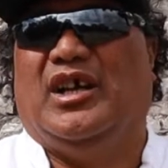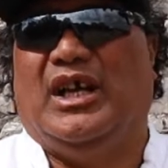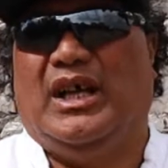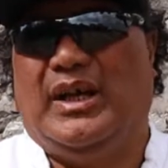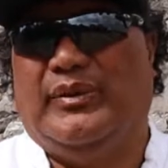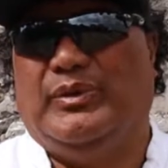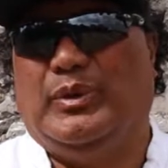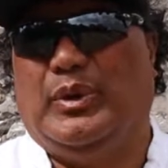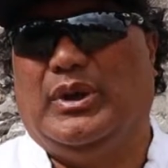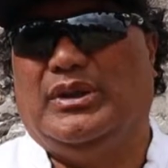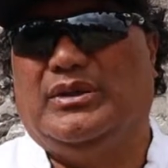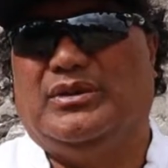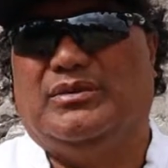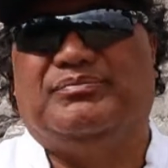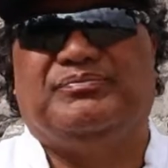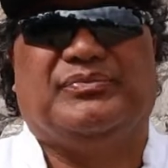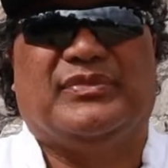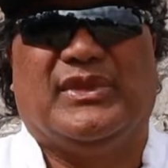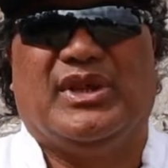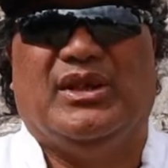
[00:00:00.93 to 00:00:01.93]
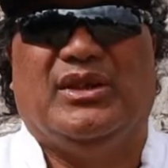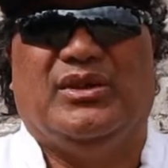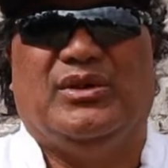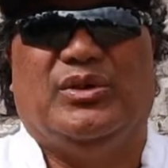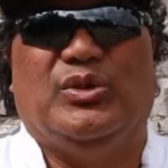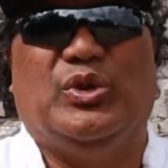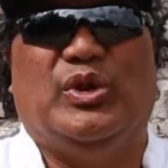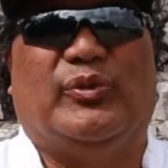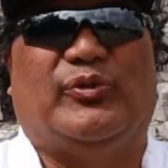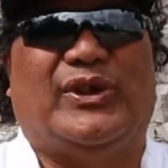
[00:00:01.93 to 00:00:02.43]
Hi everyone,
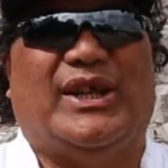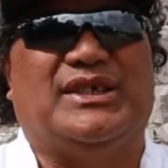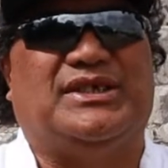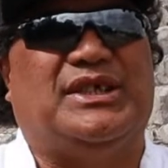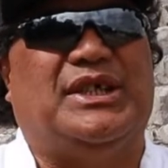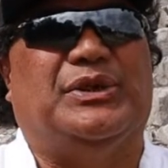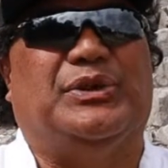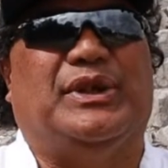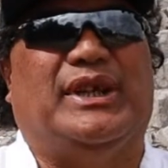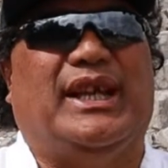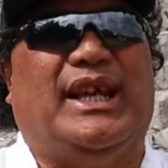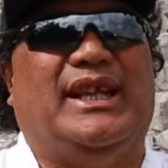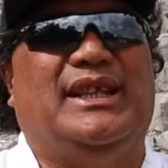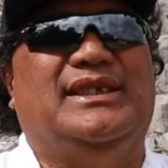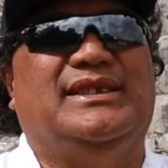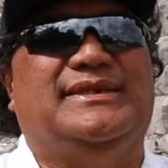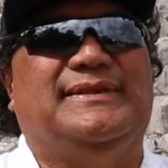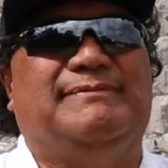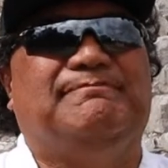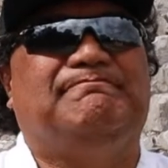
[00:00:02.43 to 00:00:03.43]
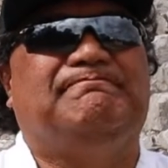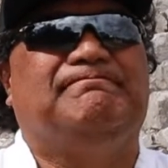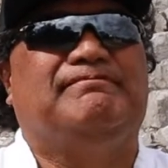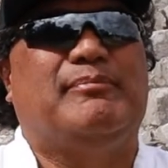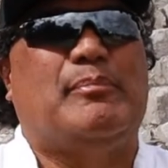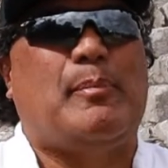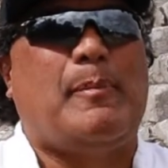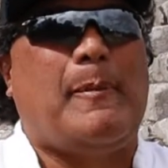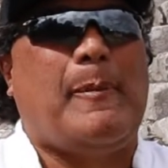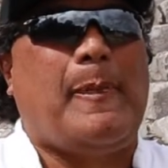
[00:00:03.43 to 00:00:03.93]
Una Flash here
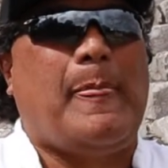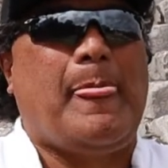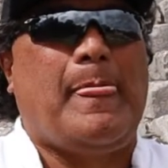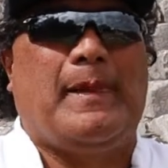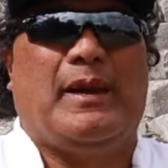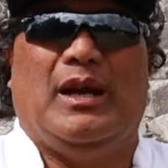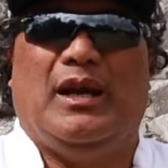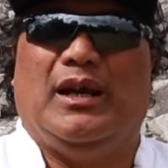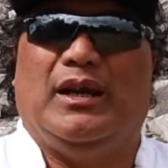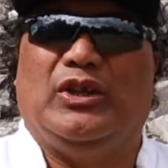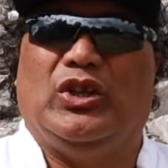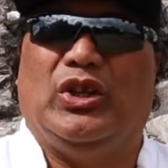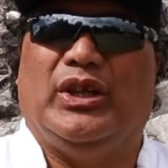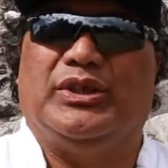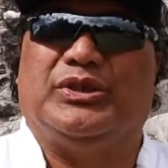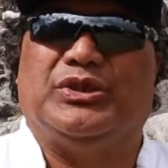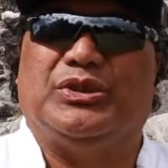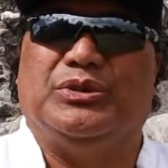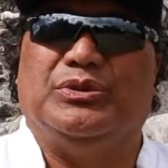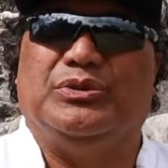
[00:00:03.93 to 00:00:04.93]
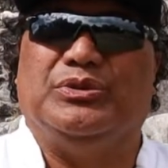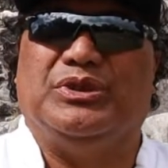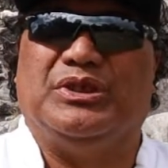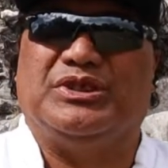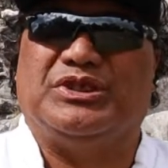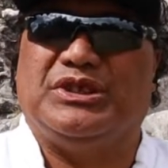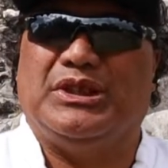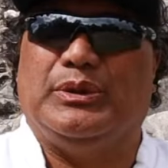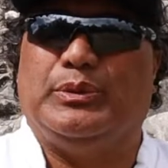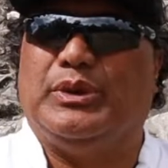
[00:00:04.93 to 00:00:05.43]
again. Uh, I'd like to
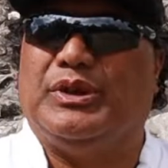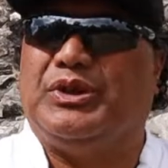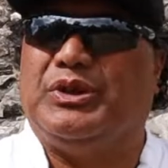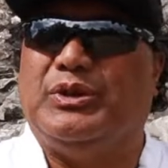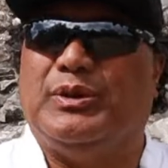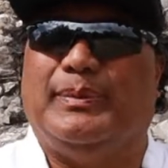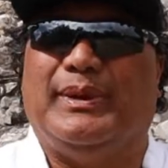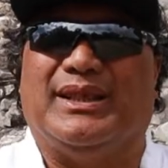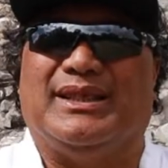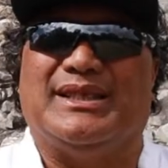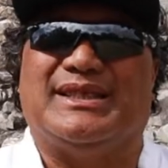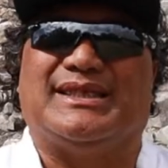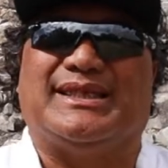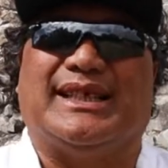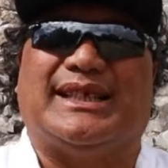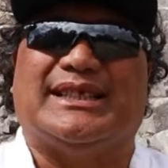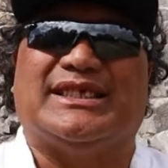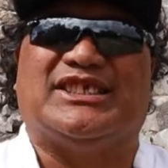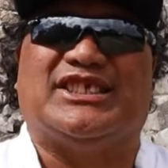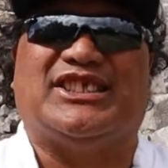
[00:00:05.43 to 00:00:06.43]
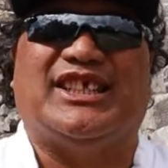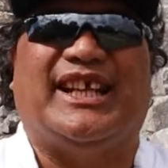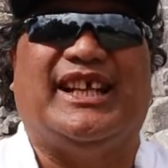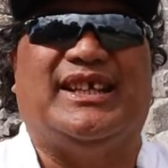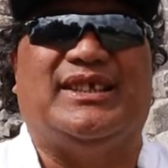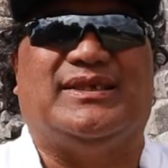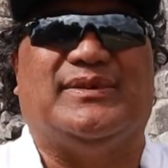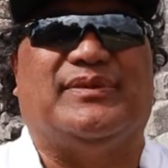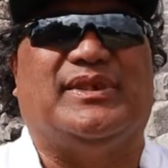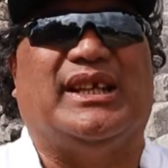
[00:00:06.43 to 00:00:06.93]
uh, share with you about the second
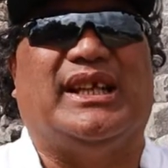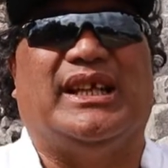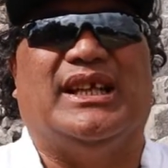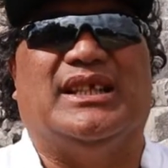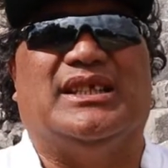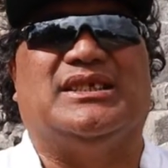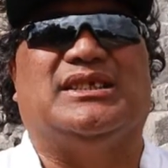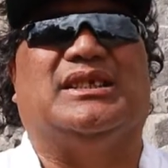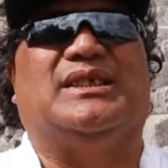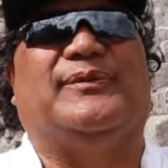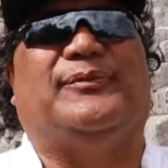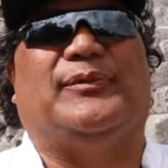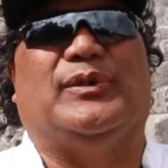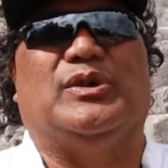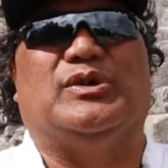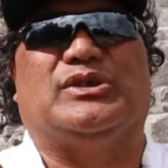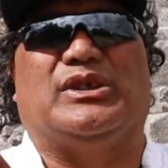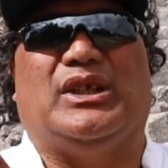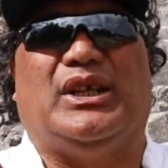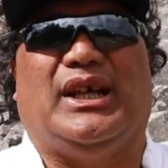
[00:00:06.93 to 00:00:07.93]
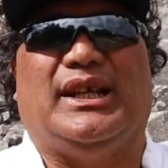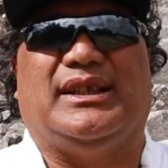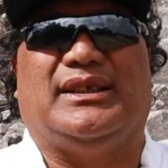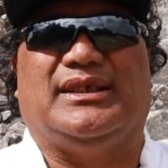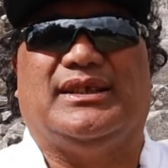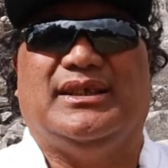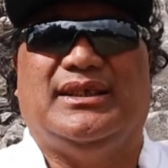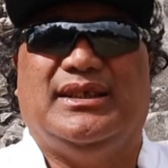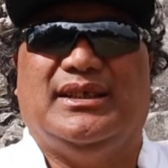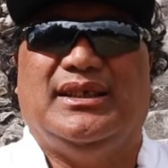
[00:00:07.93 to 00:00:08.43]
stage of the Healers of the First Light,
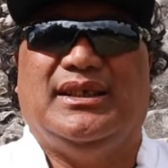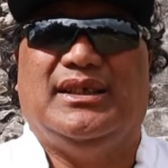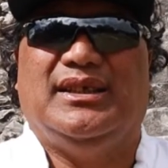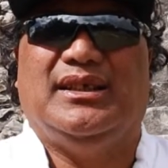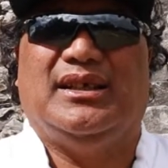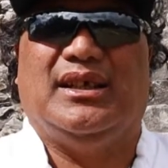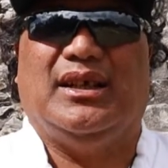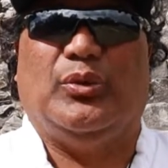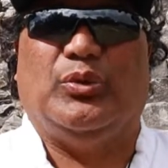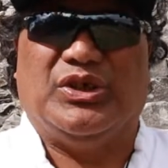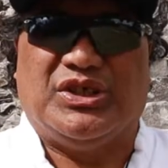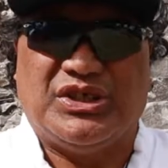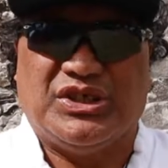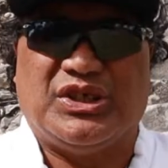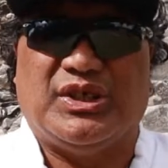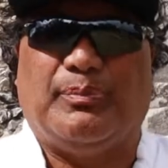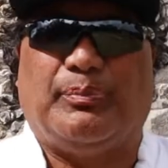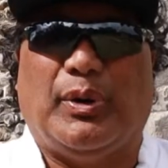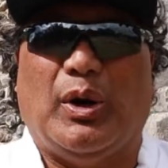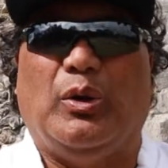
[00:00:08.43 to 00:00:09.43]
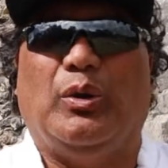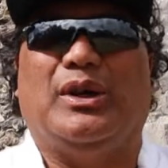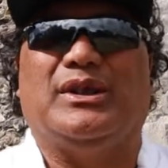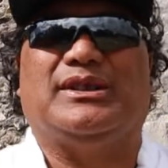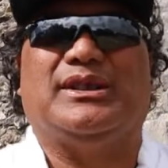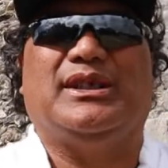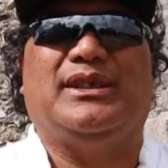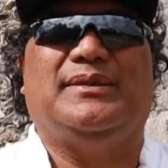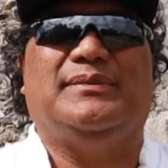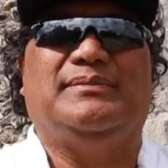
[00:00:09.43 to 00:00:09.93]
uh, which is the
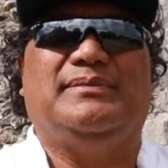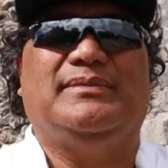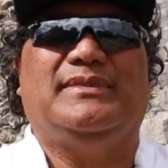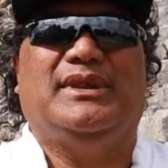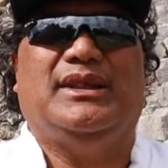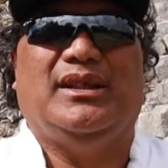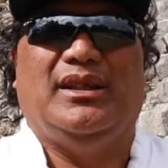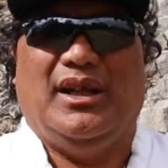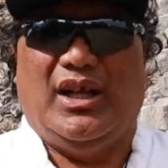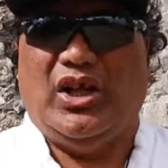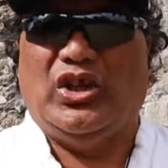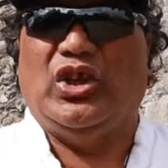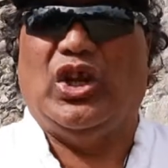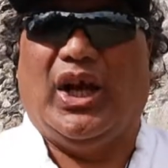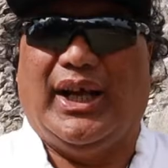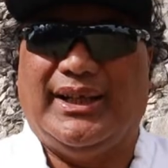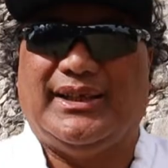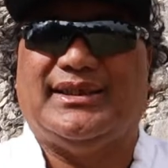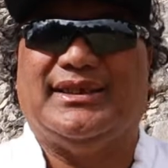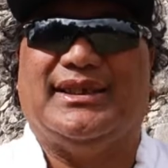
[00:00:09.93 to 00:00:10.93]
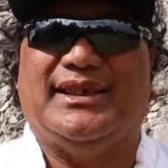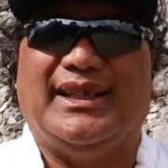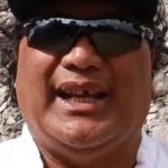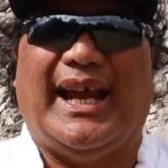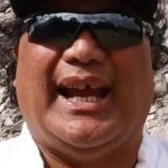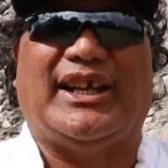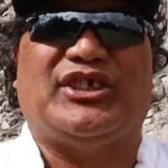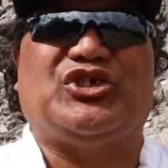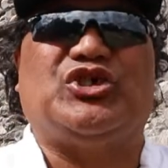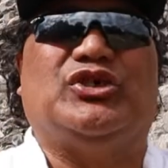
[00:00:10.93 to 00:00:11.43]
Powata, Light in
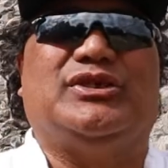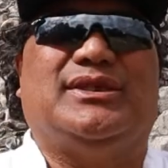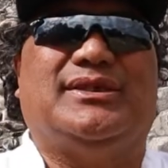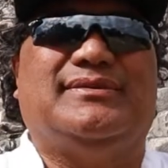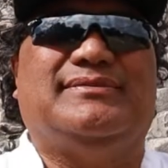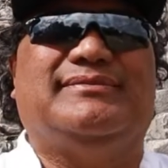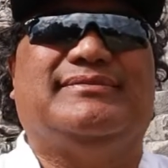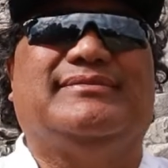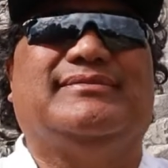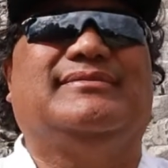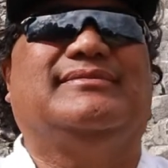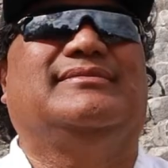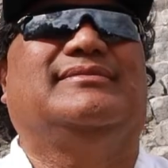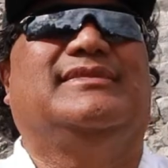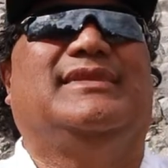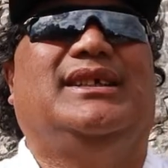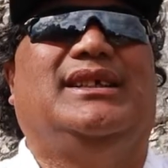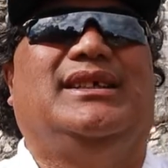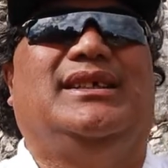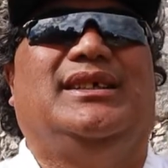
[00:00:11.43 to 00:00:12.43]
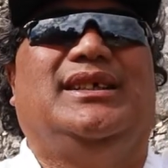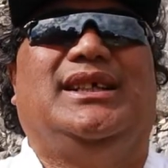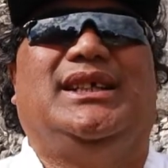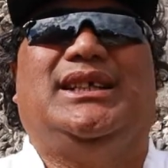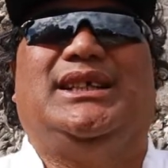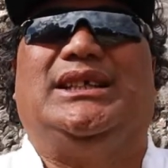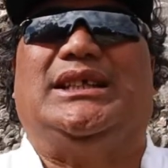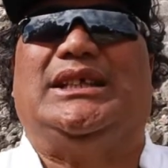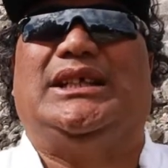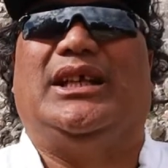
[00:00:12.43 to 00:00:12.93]

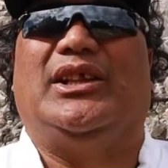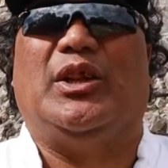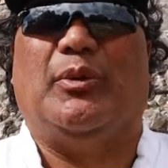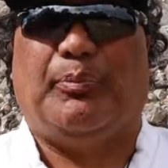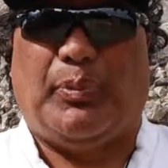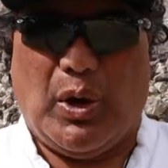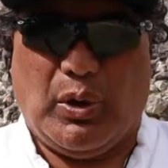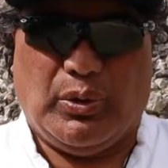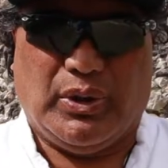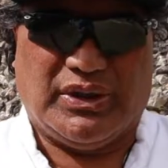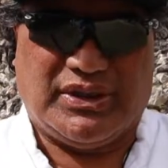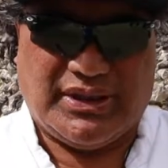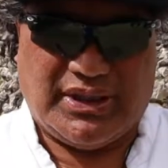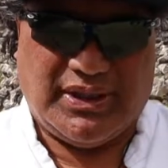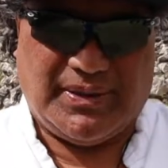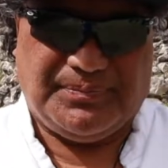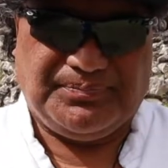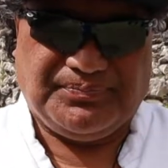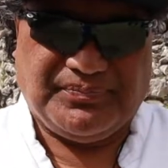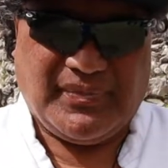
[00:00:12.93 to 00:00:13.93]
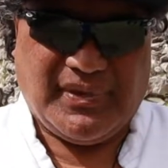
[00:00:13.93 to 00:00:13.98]
Action. Uh, the Powata,